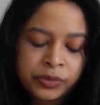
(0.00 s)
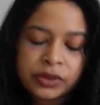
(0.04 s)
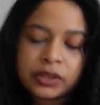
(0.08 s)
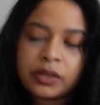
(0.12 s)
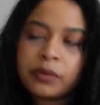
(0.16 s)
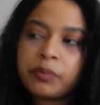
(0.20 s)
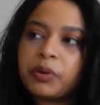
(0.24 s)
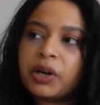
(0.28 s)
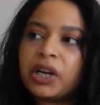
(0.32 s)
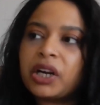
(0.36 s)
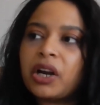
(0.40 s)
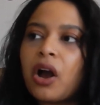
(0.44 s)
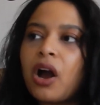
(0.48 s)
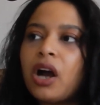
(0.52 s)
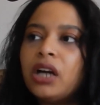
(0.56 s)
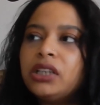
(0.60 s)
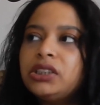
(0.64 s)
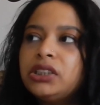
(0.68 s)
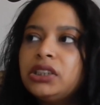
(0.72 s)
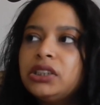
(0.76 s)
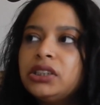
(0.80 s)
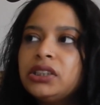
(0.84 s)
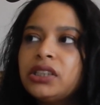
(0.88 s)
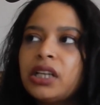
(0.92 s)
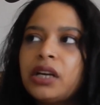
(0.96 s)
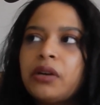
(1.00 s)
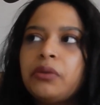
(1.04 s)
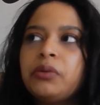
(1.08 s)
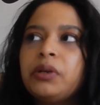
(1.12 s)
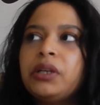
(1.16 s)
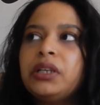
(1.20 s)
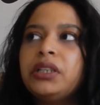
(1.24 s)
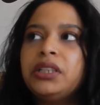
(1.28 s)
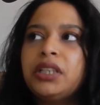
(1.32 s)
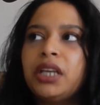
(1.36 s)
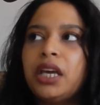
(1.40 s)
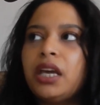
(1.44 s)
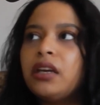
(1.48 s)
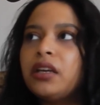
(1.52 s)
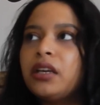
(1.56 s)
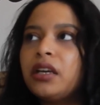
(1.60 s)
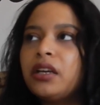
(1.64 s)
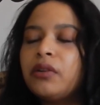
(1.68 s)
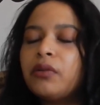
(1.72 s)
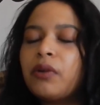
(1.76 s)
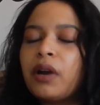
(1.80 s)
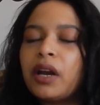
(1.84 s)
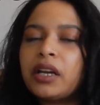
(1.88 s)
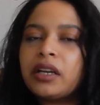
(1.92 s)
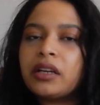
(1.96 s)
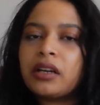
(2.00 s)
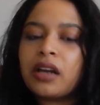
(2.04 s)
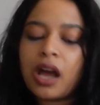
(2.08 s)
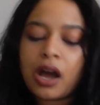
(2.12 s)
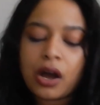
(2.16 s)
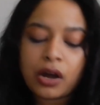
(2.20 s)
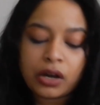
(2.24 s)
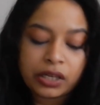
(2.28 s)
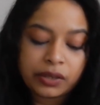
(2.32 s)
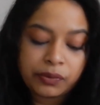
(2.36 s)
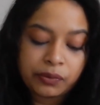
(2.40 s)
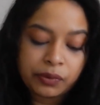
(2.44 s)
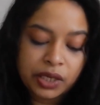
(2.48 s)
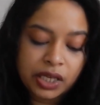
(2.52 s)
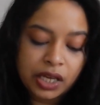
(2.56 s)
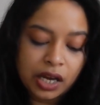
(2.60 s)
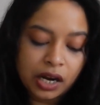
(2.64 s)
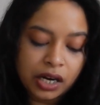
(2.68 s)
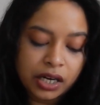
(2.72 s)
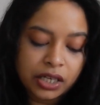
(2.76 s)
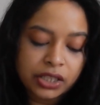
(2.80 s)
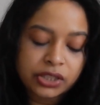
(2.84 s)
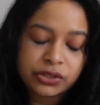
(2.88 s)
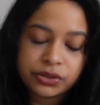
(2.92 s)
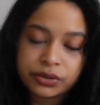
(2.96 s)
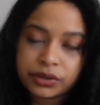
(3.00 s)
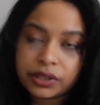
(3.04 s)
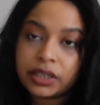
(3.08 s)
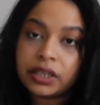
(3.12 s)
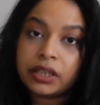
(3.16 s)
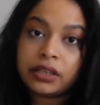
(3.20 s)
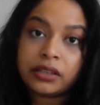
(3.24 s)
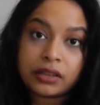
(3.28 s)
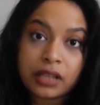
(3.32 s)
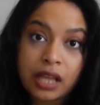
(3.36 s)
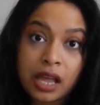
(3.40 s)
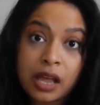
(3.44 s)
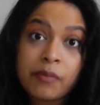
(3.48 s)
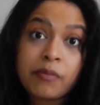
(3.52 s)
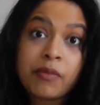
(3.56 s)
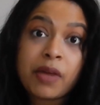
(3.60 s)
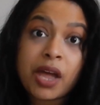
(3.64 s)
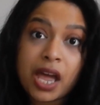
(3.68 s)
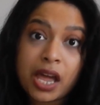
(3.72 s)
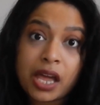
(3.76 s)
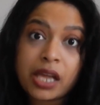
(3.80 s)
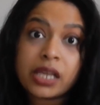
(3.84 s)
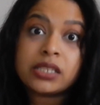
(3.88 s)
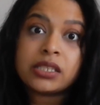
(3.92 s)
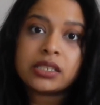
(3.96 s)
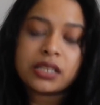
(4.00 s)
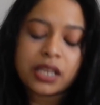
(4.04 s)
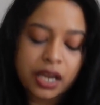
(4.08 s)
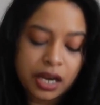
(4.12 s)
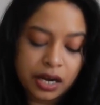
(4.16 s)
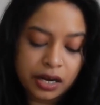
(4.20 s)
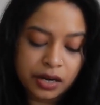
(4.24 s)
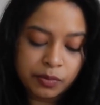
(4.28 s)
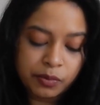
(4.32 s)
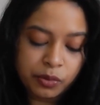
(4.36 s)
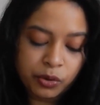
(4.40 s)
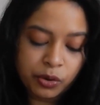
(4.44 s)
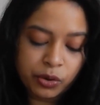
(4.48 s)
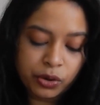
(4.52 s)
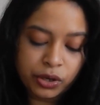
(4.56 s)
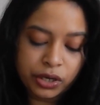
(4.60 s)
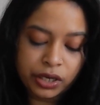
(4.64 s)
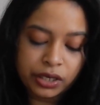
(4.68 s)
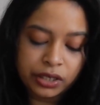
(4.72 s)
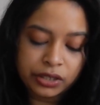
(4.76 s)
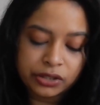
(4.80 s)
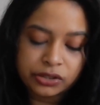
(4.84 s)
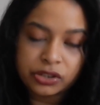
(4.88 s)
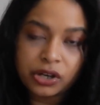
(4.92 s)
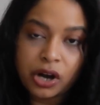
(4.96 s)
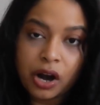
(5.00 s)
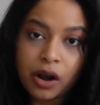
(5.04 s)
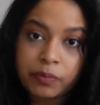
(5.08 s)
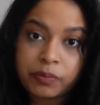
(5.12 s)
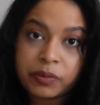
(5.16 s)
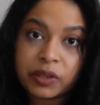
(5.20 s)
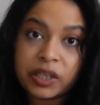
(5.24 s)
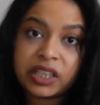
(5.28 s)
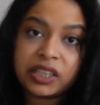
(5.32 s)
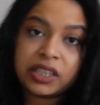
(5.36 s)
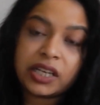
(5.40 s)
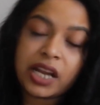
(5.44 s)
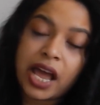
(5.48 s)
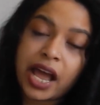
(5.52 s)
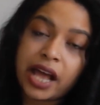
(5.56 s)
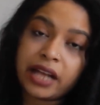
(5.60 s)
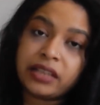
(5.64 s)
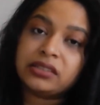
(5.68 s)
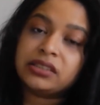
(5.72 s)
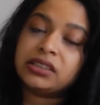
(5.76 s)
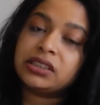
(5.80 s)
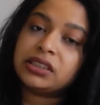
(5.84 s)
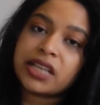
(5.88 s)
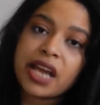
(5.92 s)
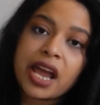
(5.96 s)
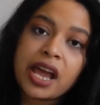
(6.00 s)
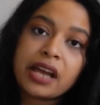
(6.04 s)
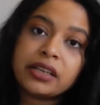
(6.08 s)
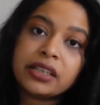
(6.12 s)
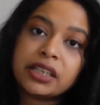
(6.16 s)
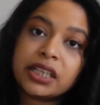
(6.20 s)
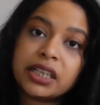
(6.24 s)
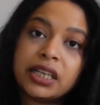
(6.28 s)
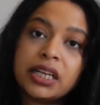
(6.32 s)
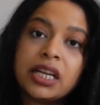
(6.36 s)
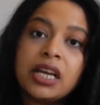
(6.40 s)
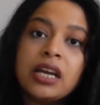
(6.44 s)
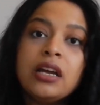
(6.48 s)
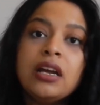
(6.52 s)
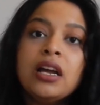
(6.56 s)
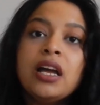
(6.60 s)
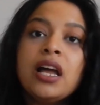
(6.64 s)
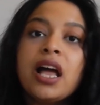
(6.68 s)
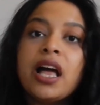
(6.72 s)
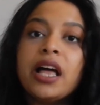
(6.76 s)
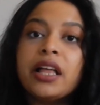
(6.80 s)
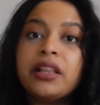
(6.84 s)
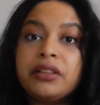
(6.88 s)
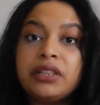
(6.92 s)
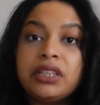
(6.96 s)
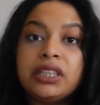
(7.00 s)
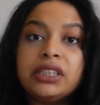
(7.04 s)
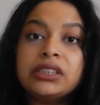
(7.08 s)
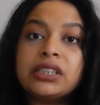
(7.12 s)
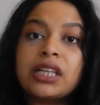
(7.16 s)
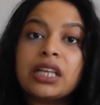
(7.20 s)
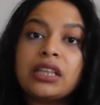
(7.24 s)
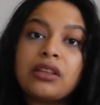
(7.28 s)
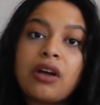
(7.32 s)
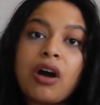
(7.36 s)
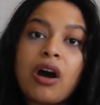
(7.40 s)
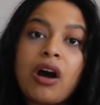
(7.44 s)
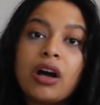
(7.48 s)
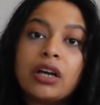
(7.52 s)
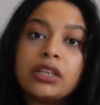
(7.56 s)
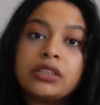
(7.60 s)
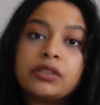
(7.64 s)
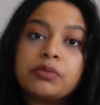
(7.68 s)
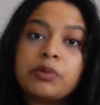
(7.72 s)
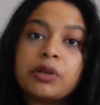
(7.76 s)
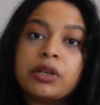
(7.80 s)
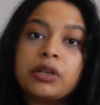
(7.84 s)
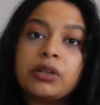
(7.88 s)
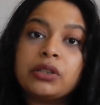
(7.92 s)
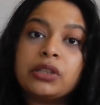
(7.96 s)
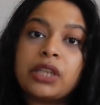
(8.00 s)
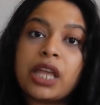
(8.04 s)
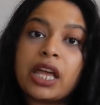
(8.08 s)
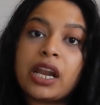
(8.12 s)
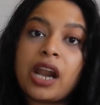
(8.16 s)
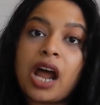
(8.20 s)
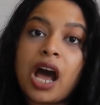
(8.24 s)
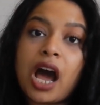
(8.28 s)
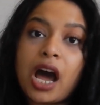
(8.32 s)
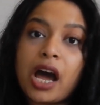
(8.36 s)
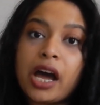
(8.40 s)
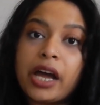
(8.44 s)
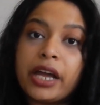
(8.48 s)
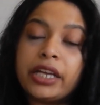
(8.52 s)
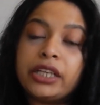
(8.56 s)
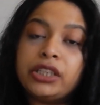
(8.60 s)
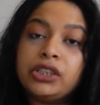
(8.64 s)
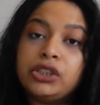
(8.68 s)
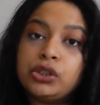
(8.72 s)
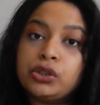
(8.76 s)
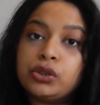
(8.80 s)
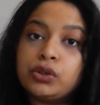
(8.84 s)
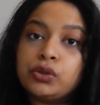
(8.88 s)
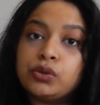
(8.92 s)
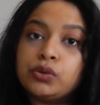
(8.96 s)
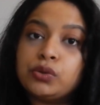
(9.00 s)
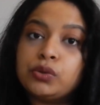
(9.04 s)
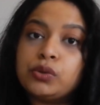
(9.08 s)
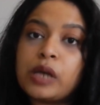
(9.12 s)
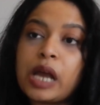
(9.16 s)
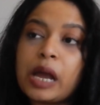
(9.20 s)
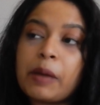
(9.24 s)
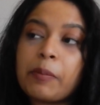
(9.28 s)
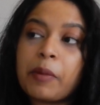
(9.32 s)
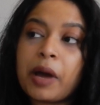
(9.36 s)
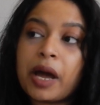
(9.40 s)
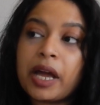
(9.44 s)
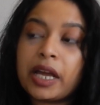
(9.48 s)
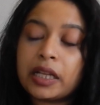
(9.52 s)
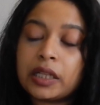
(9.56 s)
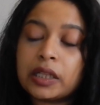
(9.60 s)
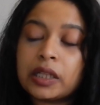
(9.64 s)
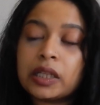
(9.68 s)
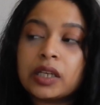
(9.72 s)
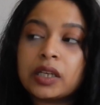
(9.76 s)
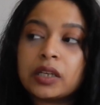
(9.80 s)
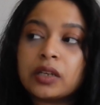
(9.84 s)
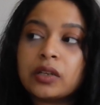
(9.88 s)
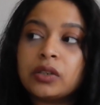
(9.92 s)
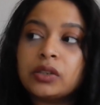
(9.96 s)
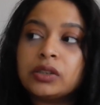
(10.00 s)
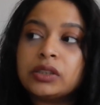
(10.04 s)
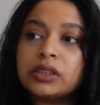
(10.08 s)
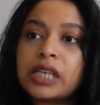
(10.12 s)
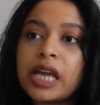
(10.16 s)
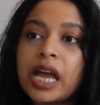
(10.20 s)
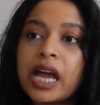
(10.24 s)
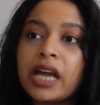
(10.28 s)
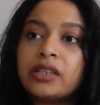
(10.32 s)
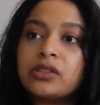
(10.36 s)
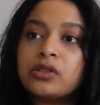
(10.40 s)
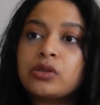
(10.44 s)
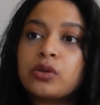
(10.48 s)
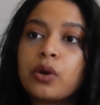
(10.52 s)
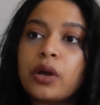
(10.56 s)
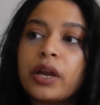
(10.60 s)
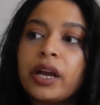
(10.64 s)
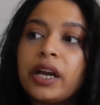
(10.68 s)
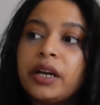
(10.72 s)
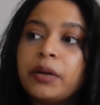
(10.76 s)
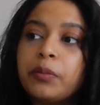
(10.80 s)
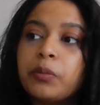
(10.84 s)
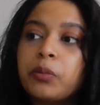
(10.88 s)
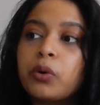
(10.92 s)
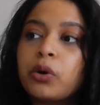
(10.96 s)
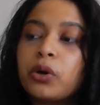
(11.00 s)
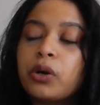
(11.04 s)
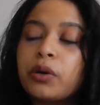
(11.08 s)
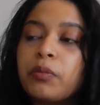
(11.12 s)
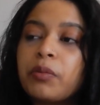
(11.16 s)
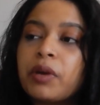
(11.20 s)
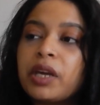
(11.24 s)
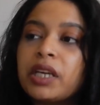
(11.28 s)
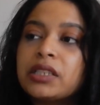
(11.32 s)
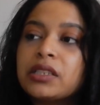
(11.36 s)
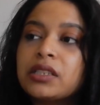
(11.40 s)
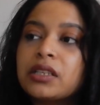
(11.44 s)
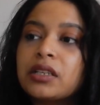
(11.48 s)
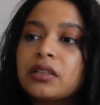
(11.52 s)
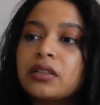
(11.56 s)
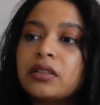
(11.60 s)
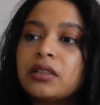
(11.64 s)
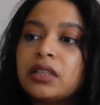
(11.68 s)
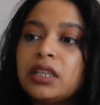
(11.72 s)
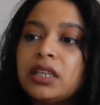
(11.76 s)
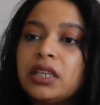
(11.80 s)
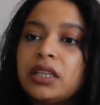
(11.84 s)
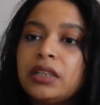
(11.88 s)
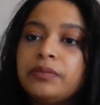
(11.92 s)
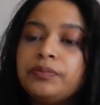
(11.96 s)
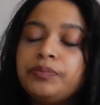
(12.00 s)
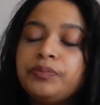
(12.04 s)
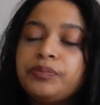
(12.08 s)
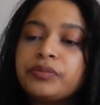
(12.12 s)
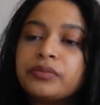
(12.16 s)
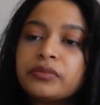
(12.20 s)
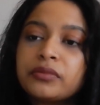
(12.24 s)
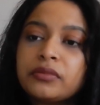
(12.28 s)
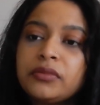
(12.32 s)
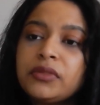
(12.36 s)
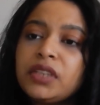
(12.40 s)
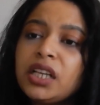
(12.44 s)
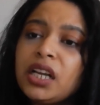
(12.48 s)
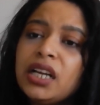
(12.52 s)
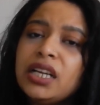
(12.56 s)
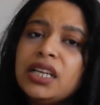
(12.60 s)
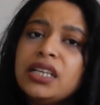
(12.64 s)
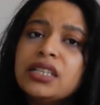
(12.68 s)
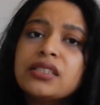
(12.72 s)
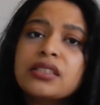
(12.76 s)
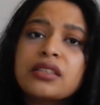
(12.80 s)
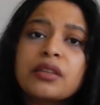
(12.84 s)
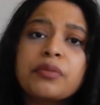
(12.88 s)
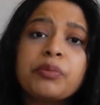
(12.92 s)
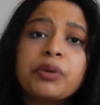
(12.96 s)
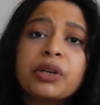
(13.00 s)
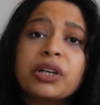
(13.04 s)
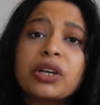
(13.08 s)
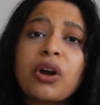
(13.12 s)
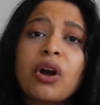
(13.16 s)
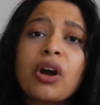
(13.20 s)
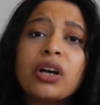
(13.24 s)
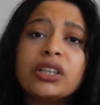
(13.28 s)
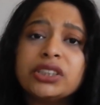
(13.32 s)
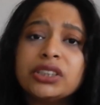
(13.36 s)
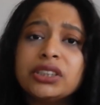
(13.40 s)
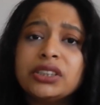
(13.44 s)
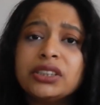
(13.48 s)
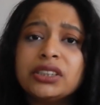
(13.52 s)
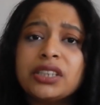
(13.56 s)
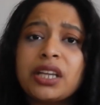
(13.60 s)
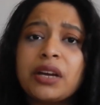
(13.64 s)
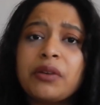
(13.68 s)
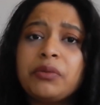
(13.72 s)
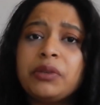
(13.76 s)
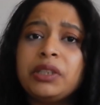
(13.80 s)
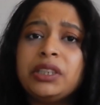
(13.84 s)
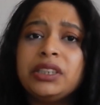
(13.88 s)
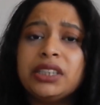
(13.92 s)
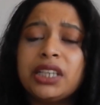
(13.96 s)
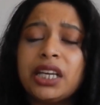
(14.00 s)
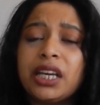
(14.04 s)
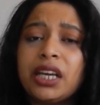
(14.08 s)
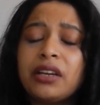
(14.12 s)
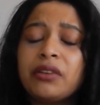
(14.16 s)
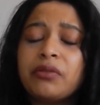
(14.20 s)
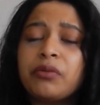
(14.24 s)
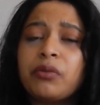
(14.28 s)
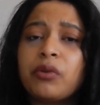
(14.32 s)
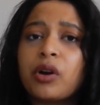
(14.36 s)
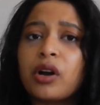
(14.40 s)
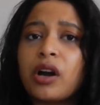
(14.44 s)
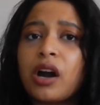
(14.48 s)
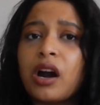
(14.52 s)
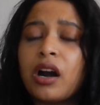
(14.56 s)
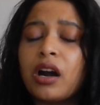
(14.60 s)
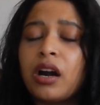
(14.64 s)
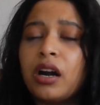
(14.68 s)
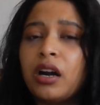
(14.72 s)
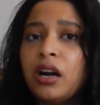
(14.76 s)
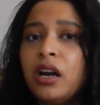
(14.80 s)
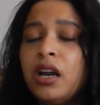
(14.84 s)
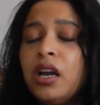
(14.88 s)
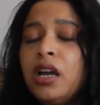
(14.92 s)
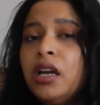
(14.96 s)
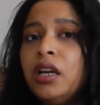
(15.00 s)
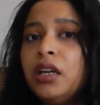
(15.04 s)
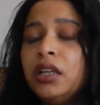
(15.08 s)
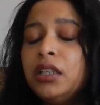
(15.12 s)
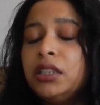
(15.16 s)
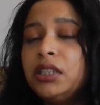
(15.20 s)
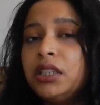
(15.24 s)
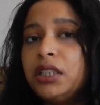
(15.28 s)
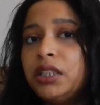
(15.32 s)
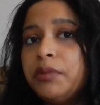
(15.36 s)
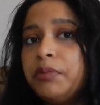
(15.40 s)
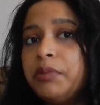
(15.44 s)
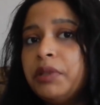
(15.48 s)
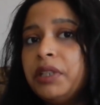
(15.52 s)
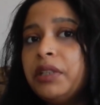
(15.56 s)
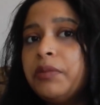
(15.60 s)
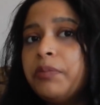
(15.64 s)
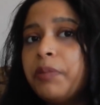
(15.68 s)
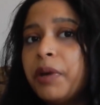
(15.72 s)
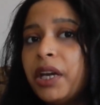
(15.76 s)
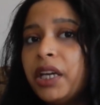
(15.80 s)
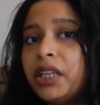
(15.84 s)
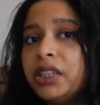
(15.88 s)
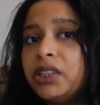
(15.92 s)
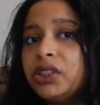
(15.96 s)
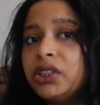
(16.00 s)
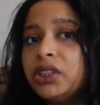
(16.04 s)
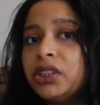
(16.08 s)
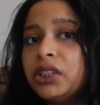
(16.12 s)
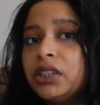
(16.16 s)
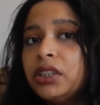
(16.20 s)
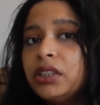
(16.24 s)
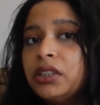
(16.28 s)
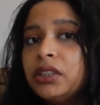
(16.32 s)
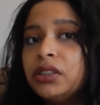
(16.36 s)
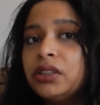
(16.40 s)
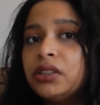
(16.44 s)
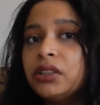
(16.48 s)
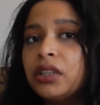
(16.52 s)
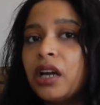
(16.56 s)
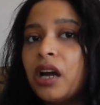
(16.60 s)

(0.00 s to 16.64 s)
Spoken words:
The precautions that we're taking right now, we are treating them as airborne, droplet, and standard, at least at the hospital that I do my clinicals at. So airborne basically is the precautions that we take for our TB patients.